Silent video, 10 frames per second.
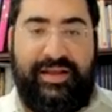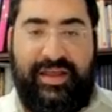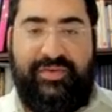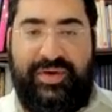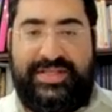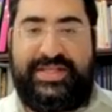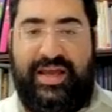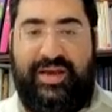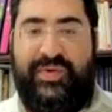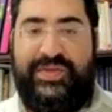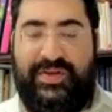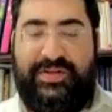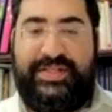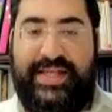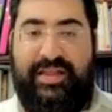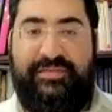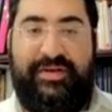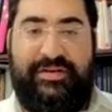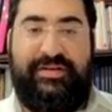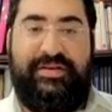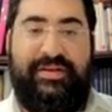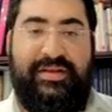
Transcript: and we say we saw Solomon